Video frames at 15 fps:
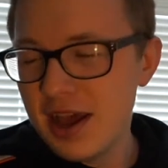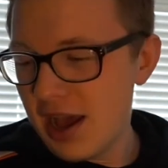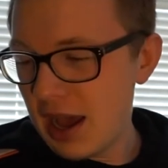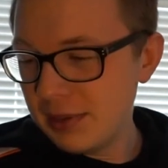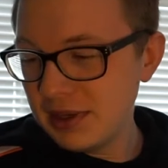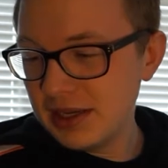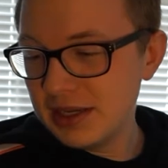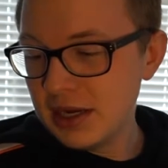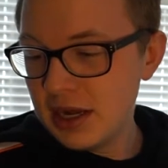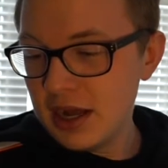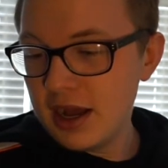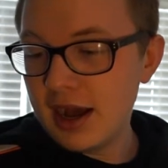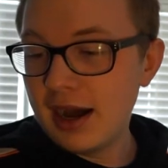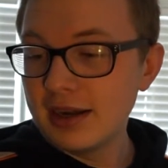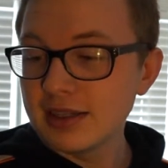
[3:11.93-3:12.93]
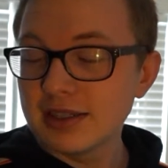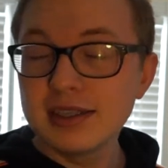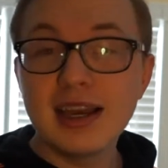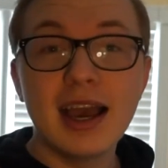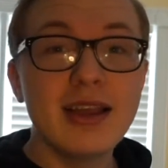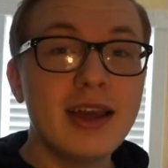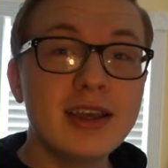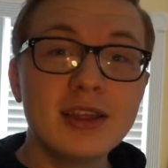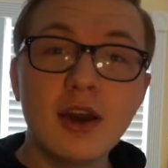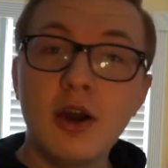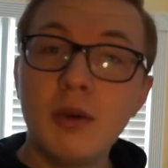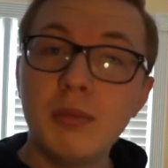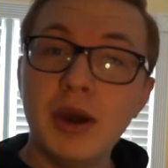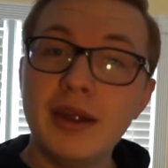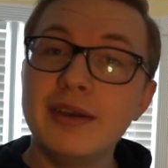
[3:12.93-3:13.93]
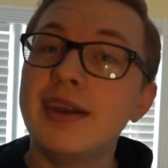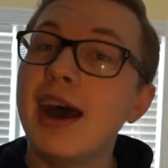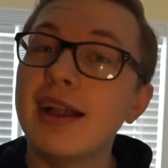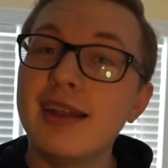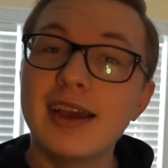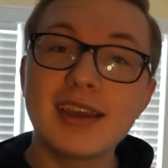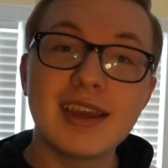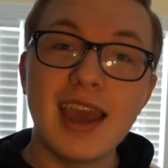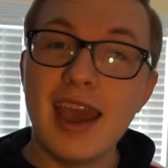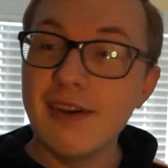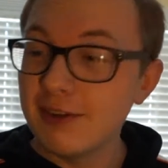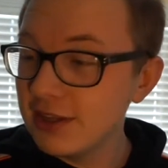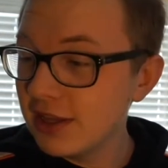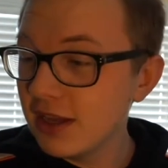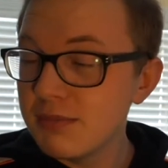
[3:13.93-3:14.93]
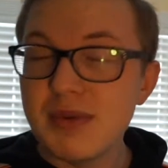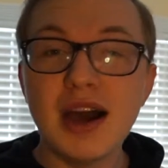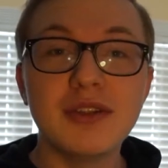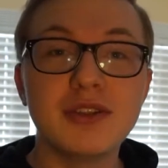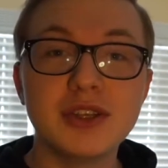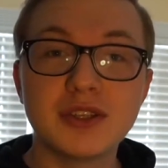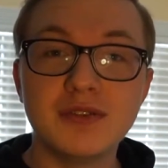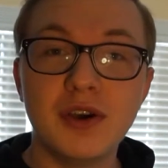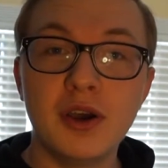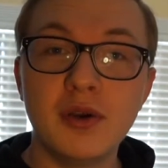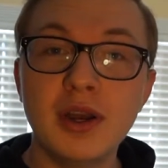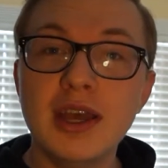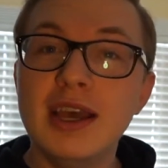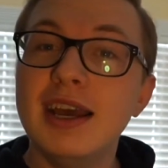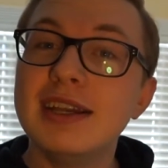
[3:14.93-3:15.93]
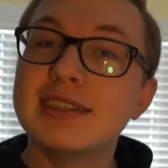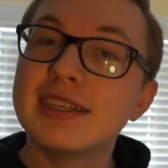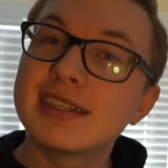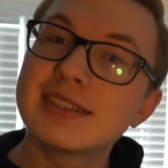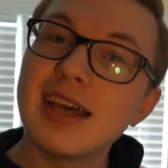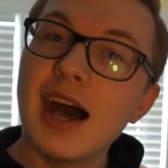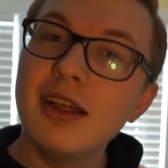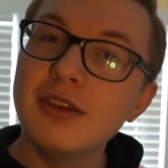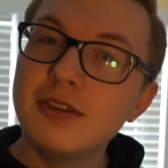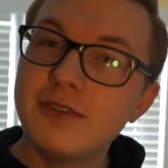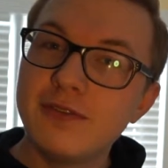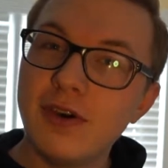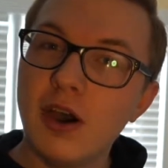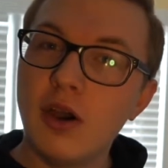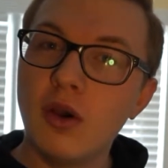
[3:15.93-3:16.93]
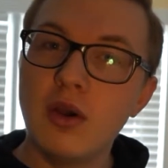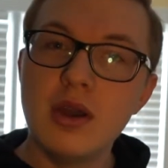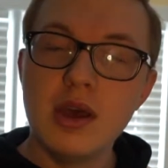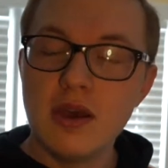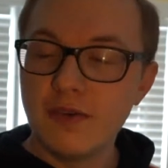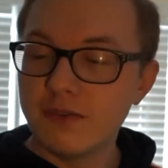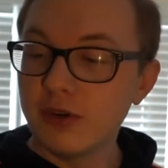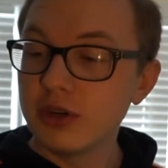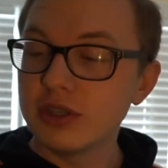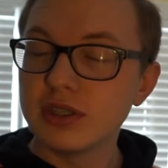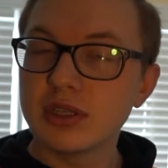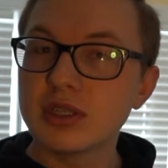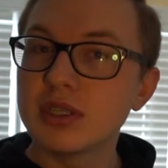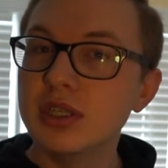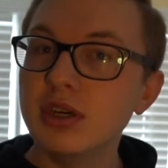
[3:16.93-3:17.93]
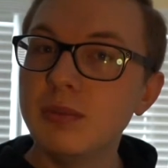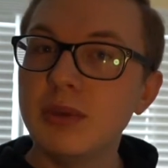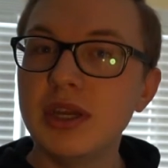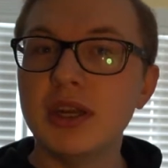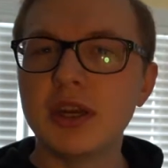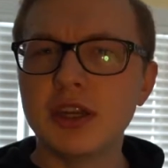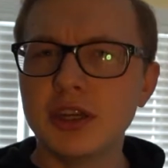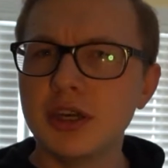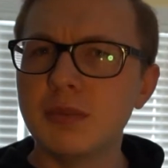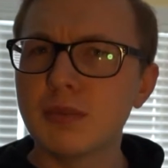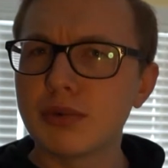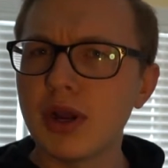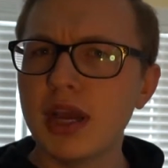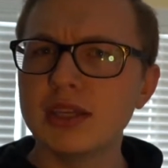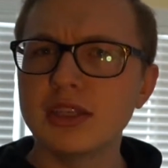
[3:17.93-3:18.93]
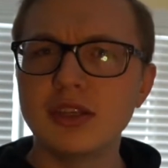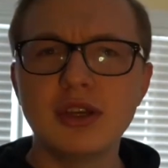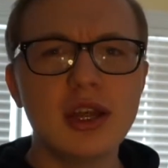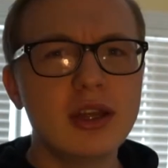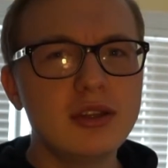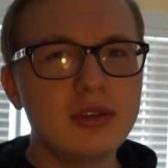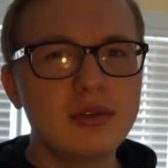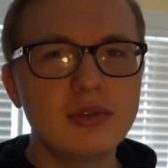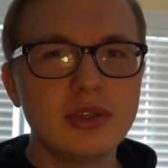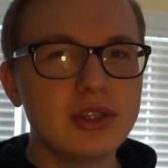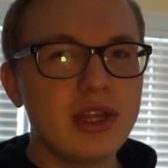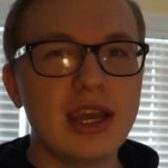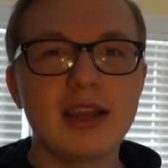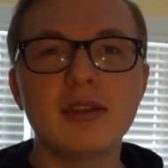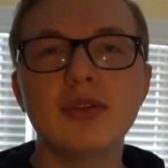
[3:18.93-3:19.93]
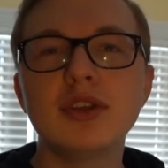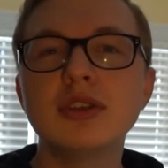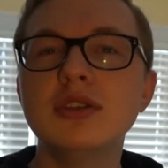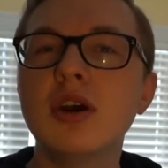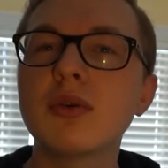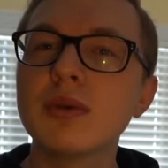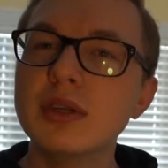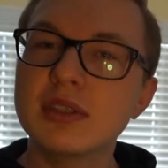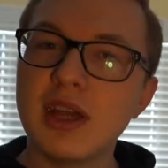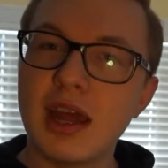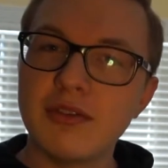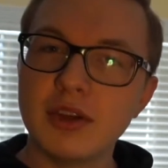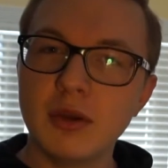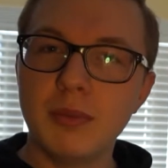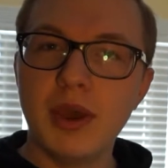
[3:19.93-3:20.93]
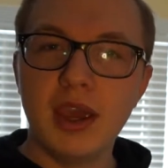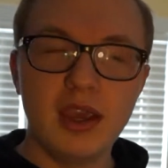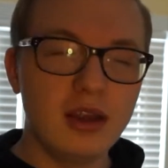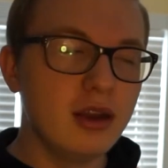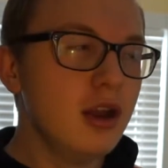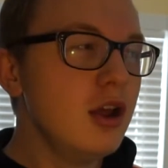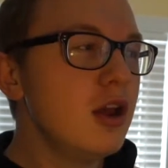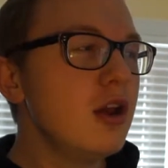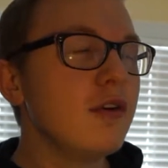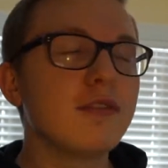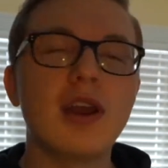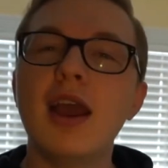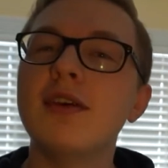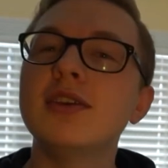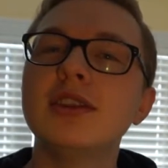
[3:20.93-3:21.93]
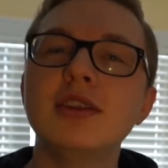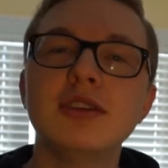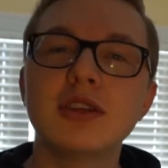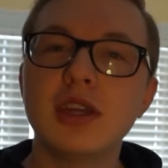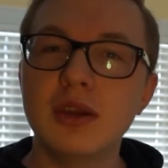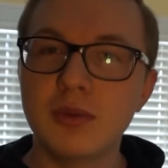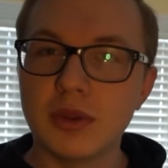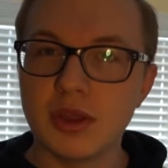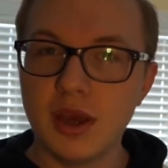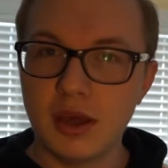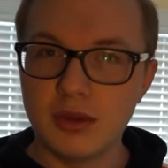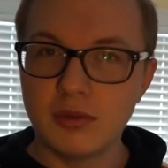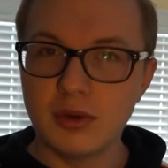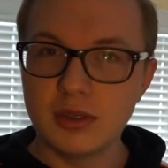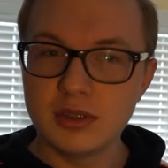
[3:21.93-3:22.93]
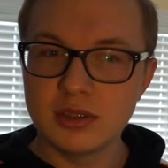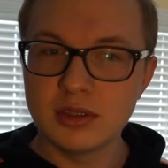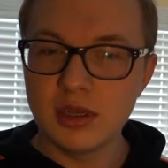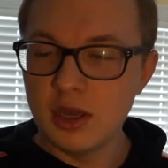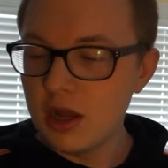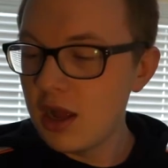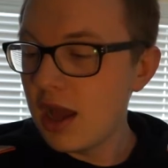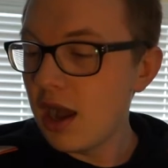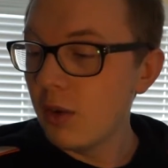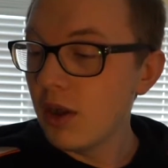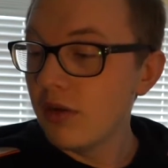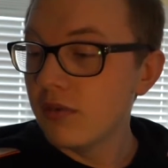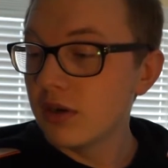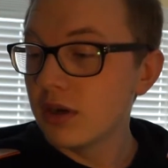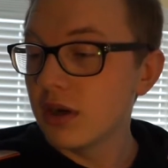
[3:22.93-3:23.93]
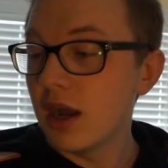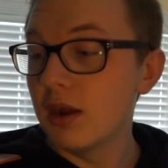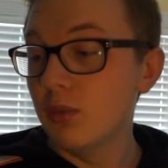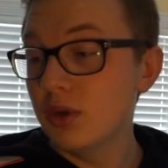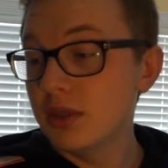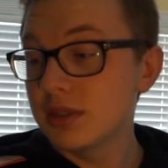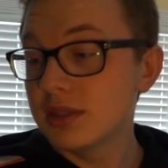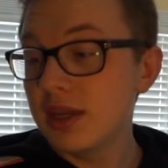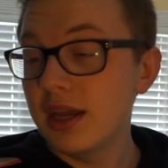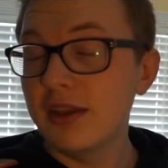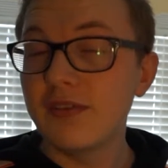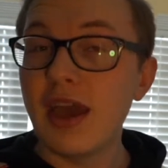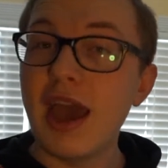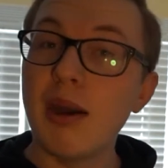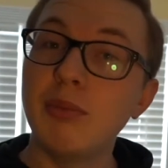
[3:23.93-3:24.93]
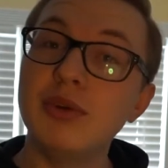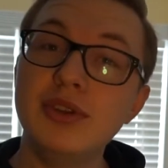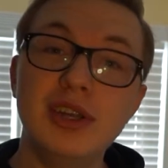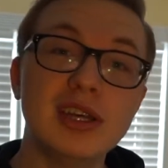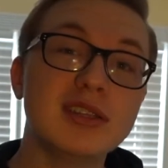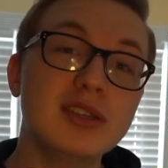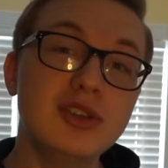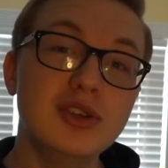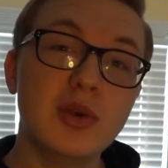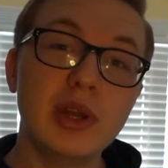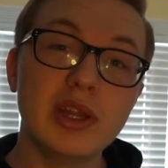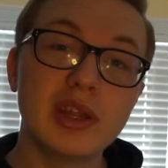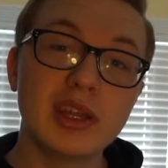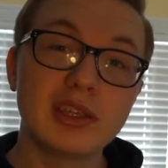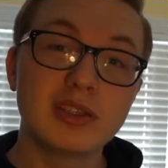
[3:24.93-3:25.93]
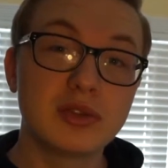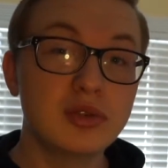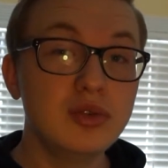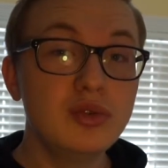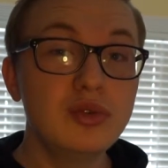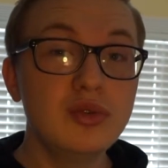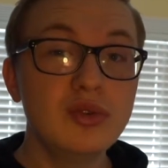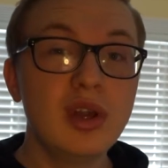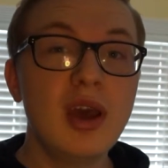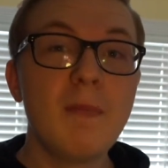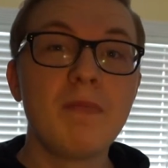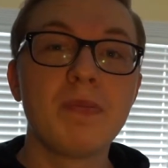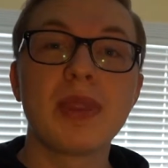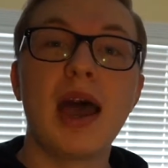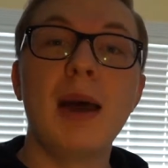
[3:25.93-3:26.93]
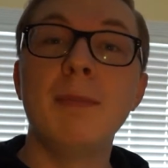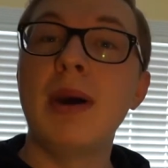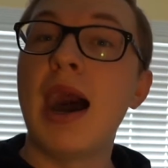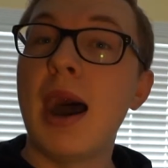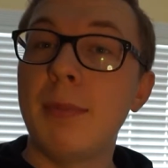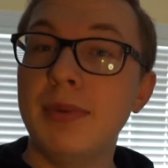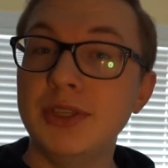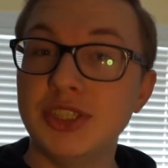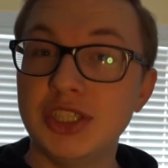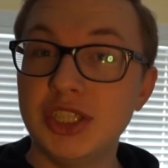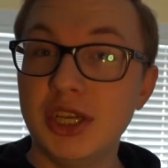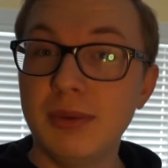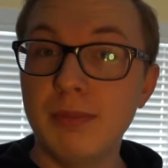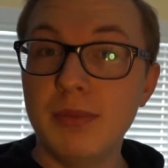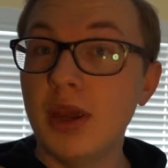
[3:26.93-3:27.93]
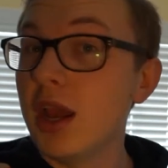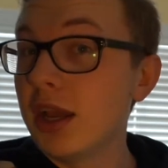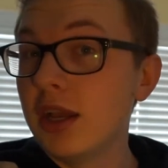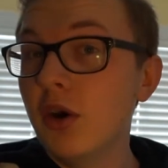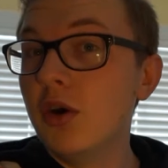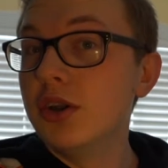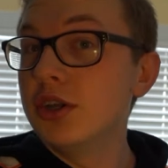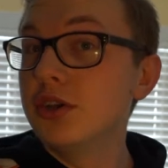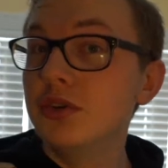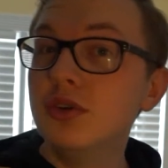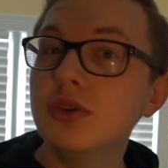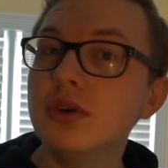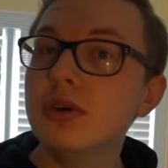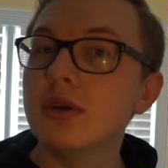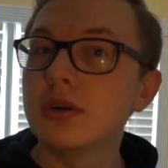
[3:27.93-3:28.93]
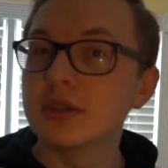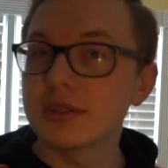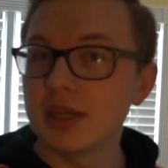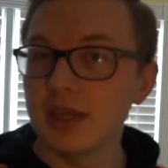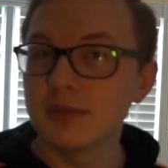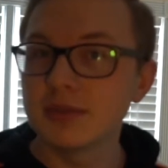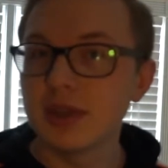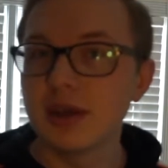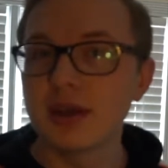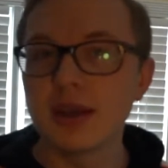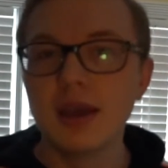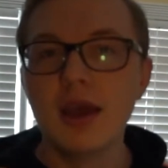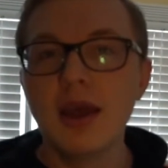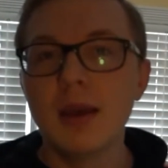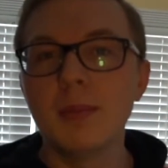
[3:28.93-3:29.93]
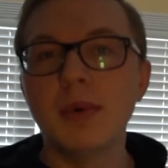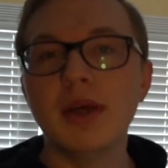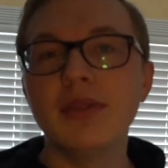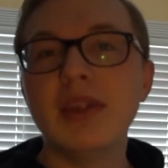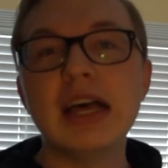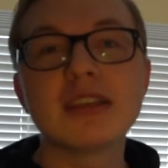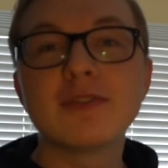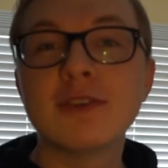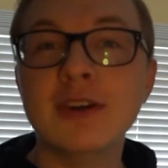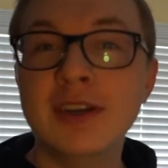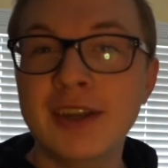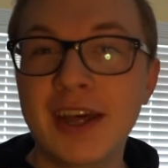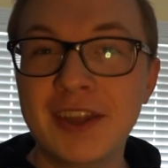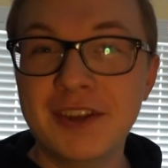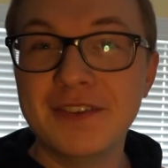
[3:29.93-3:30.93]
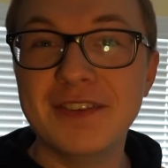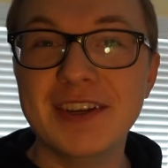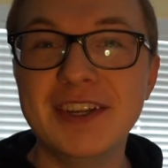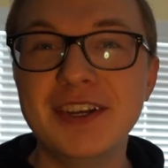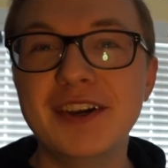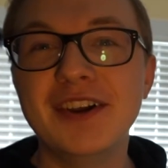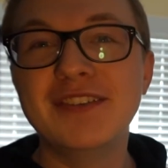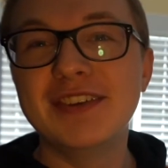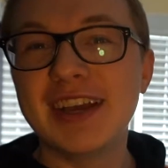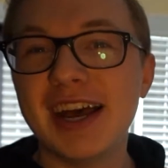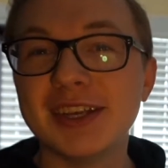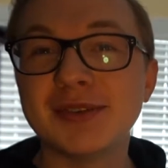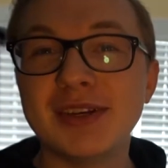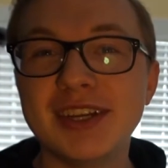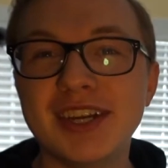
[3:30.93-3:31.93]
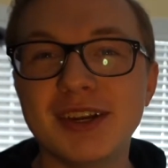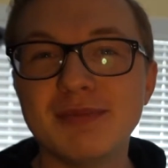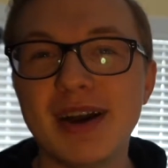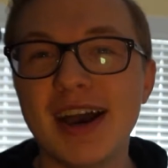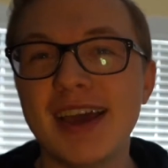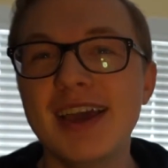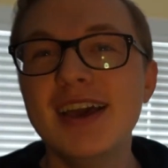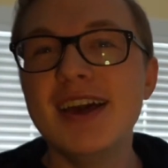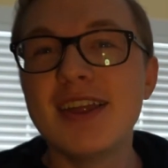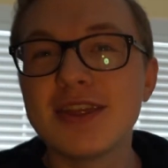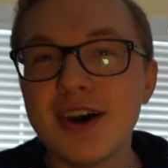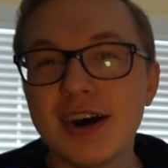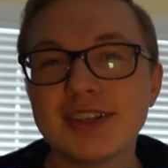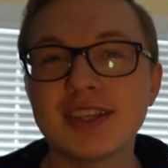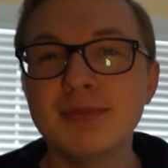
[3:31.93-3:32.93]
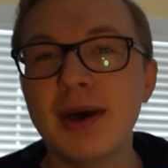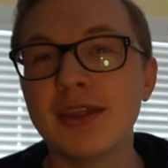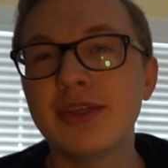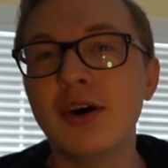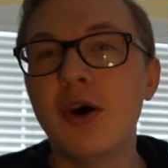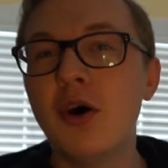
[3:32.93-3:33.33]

I mean, honestly, I like the home button. I like everything about this phone. It's a solid phone for still being a good price. And like, there's no reason to have to go paying for everything you're getting with the other ones. However, I will say if Apple doesn't do anything soon, I'm hopping ship and going to Google or Samsung, but that's for another video. If you guys want to hear my thoughts about the